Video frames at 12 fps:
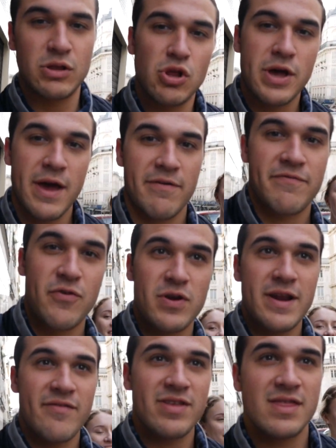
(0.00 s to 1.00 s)
look at food
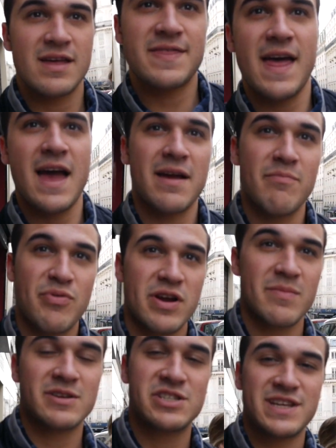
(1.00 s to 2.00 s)
and everything like that, I can
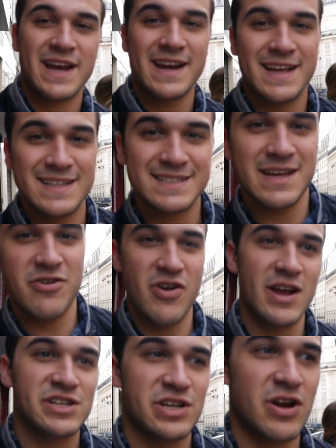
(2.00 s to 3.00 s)
pretty much take into
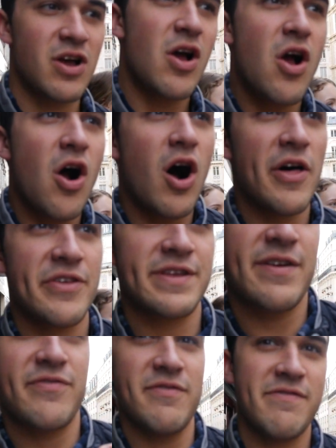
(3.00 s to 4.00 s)
consideration all the
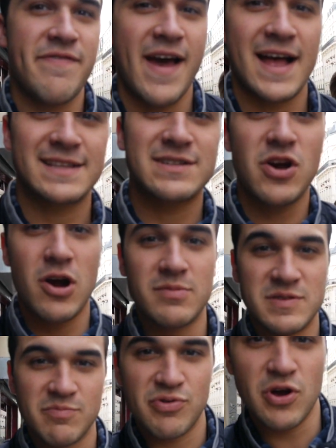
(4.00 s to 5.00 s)
different fats,
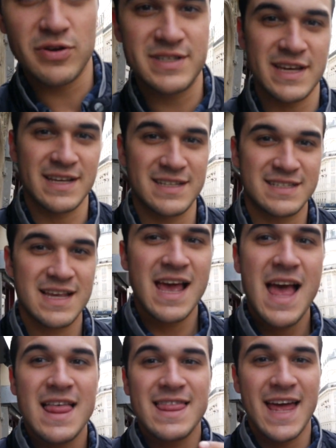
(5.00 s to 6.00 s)
carbs, and proteins
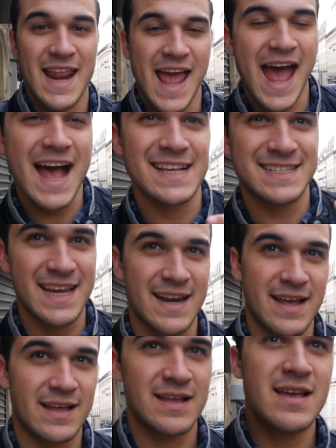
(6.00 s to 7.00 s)
that it has in
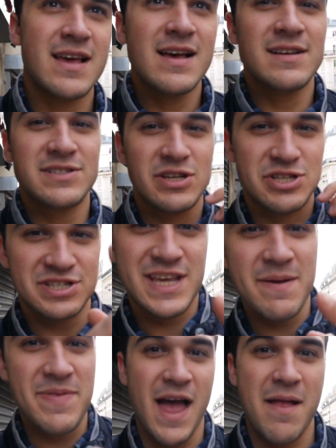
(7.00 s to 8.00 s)
it. So just
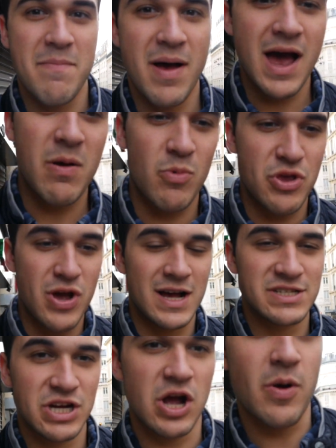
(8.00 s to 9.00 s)
keep that in mind when you
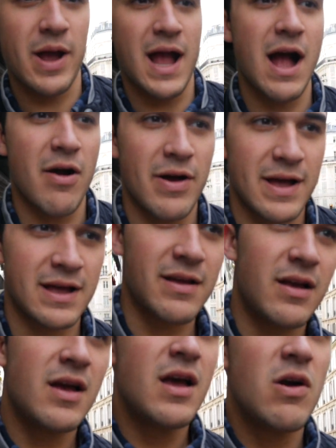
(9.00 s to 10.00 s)
guys are going out.
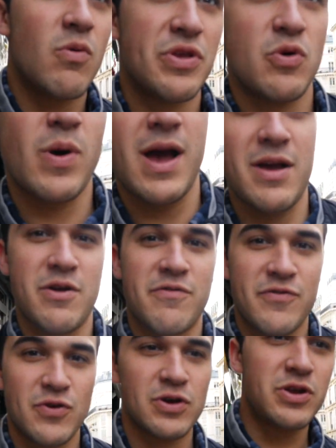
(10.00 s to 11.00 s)
When you weigh out your
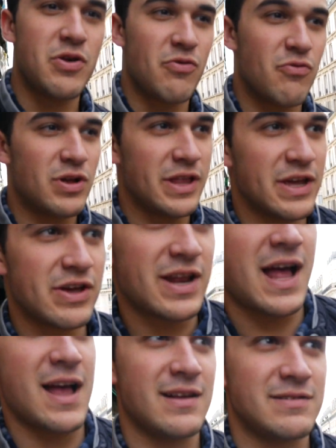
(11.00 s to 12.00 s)
food, you're really good
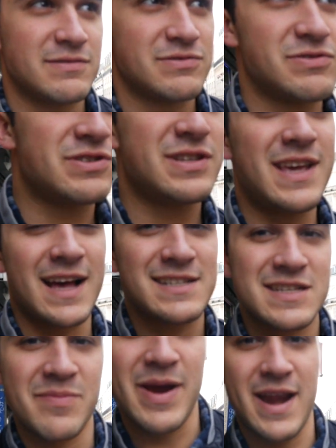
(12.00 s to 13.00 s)
at
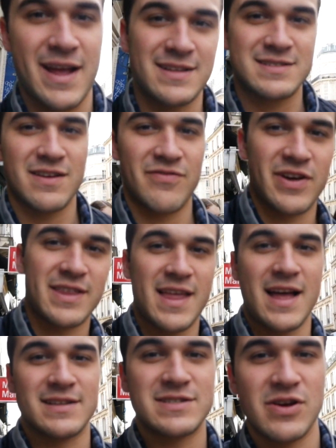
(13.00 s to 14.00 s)
guesstimating and stuff like
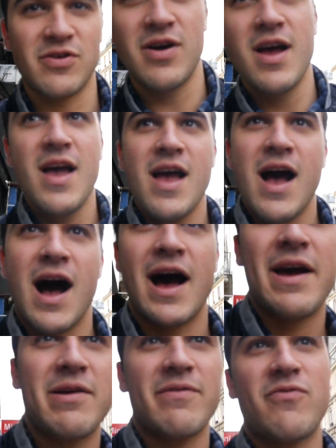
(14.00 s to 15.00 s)
that. So
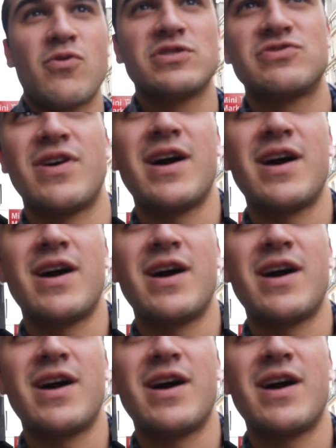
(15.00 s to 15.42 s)
I, of course,